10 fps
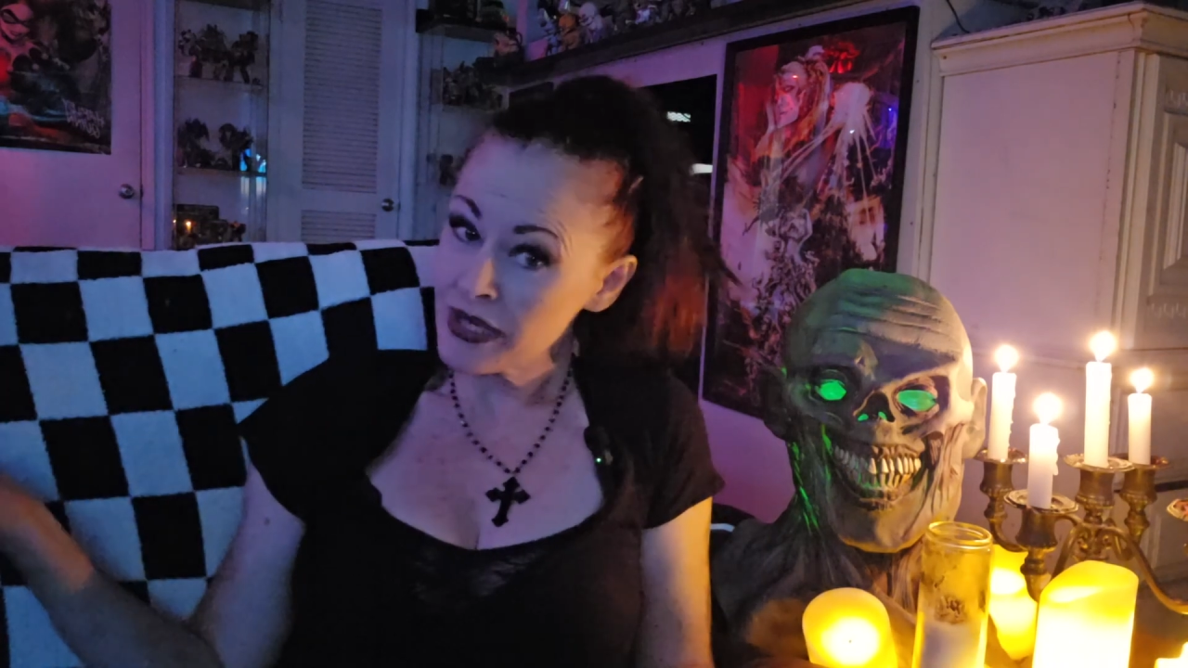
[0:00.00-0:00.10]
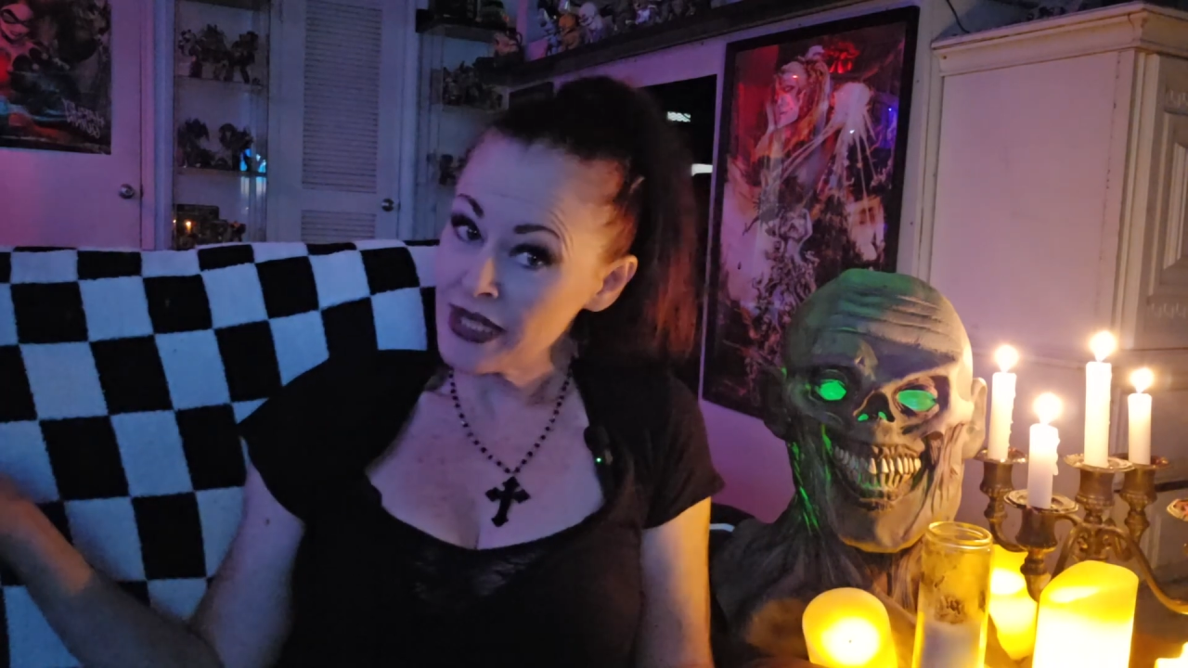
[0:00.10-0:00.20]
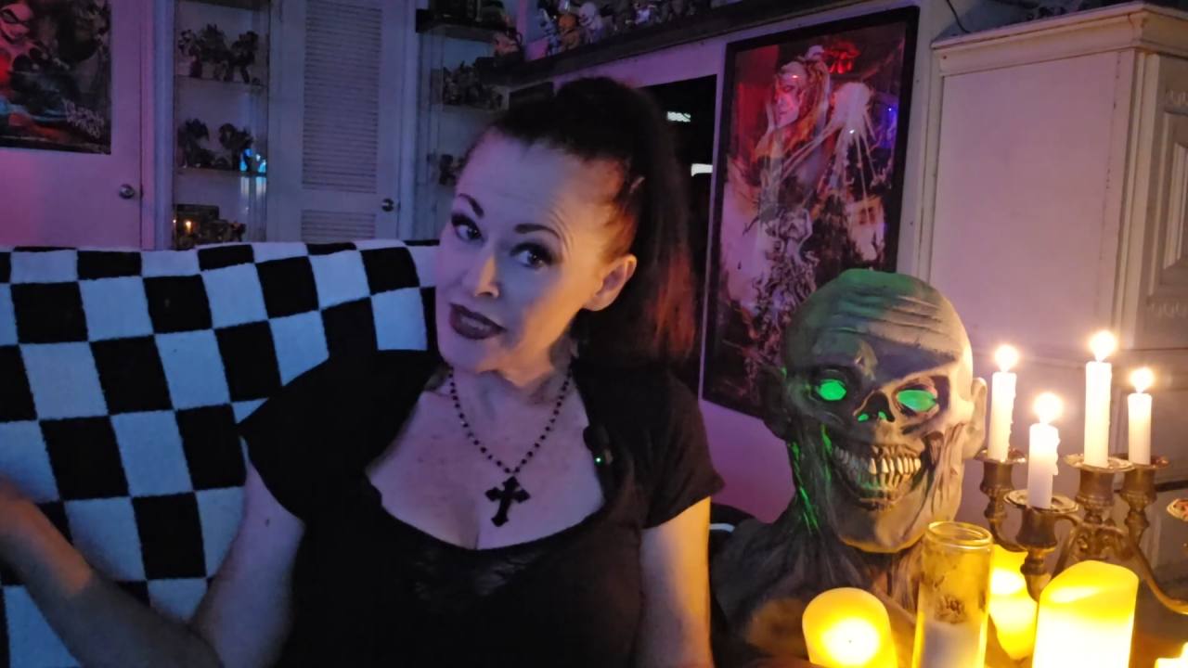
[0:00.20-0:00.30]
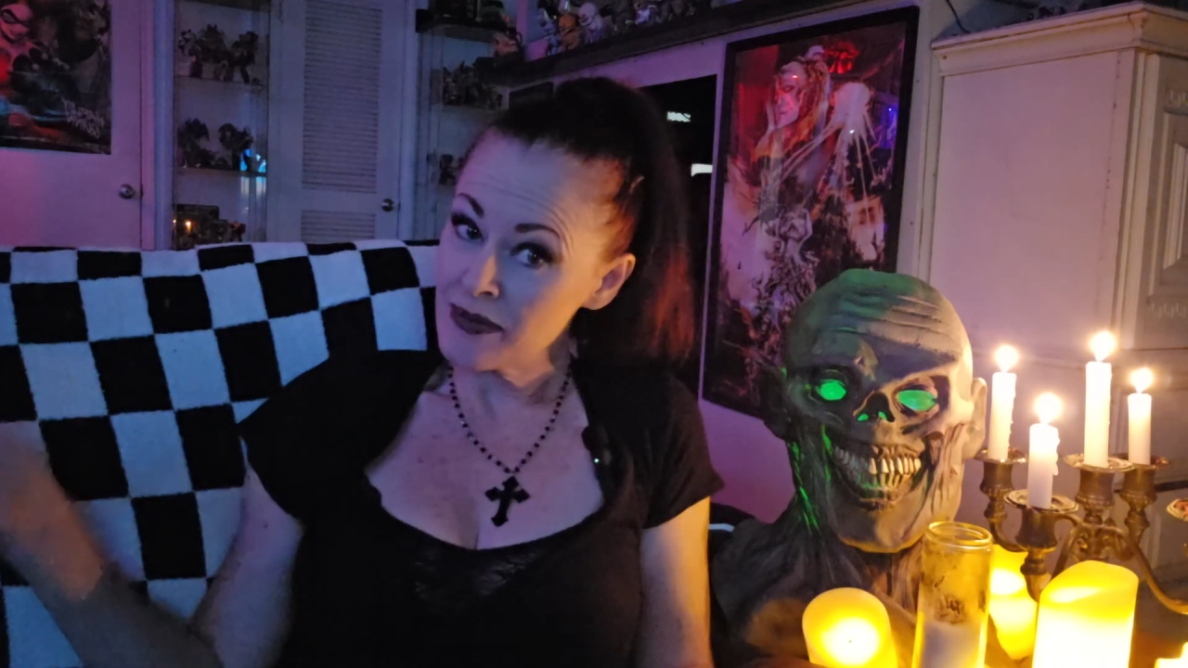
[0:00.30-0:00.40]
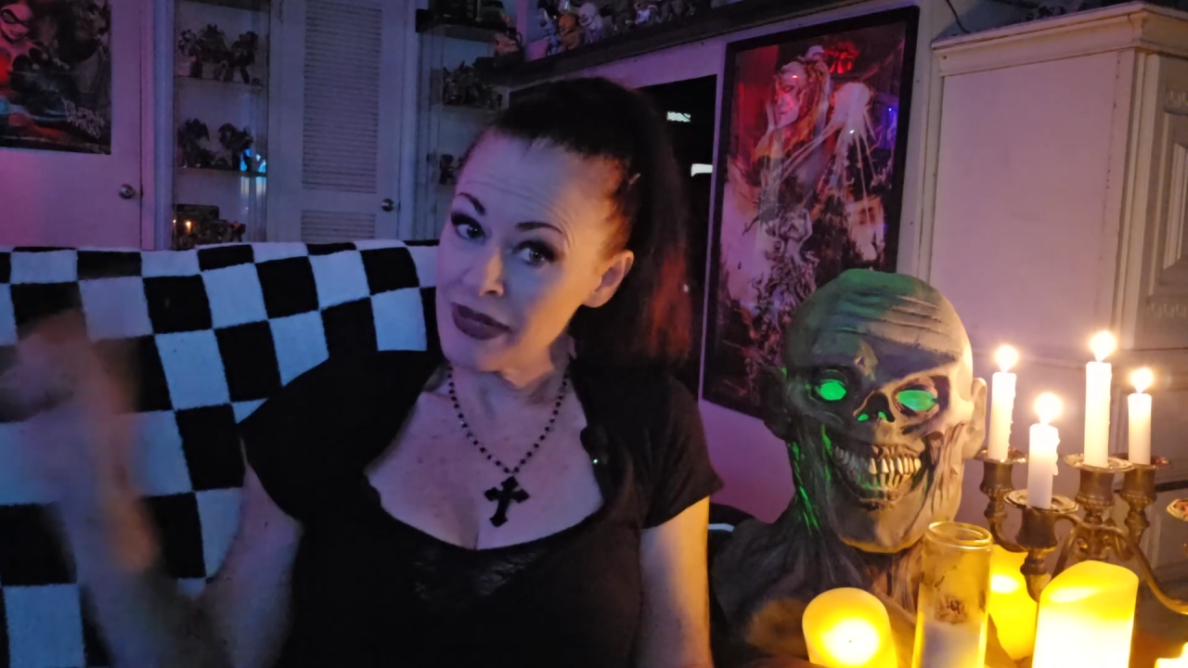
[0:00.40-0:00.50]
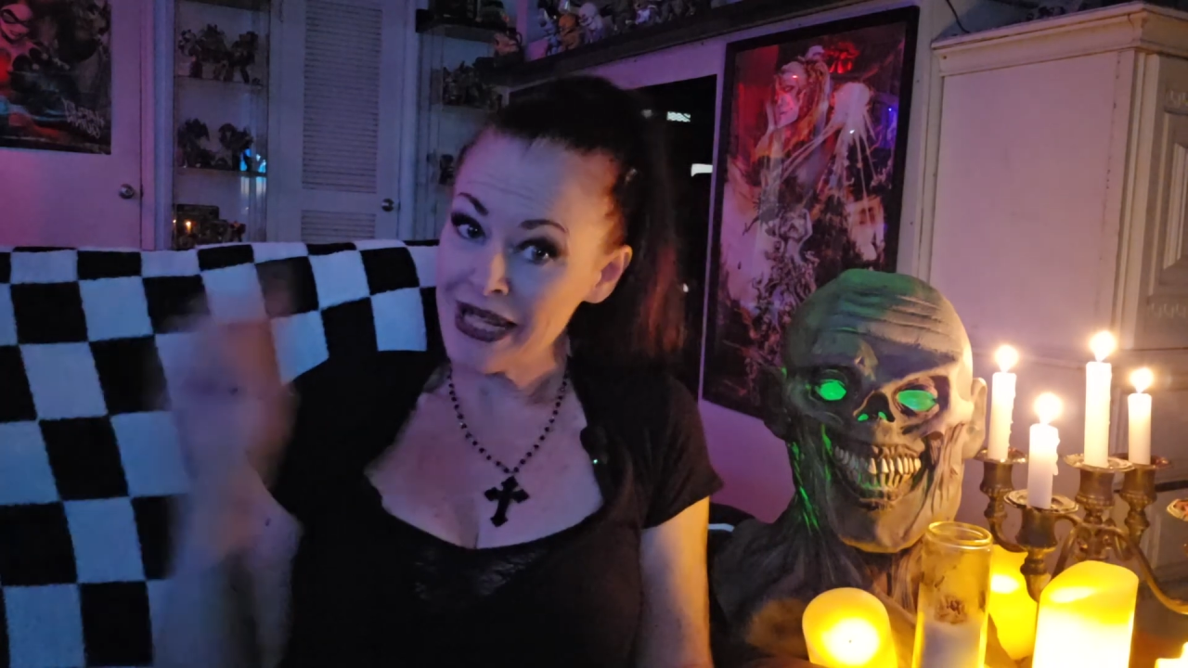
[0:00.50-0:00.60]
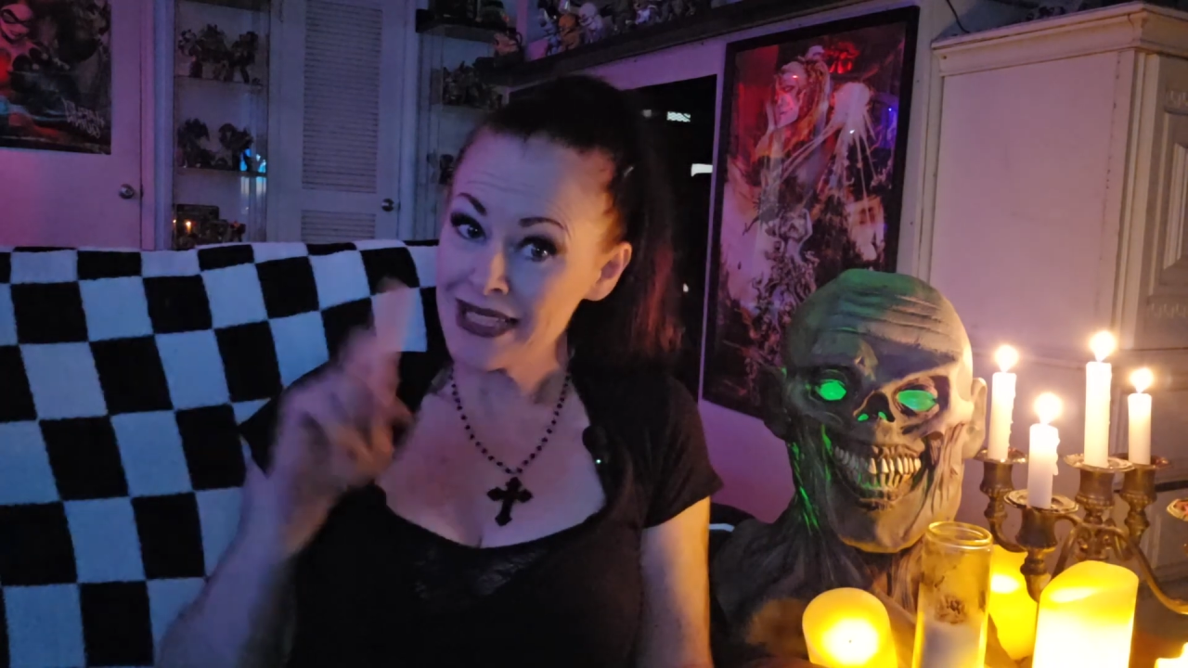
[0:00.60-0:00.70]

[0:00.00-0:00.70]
know what it is,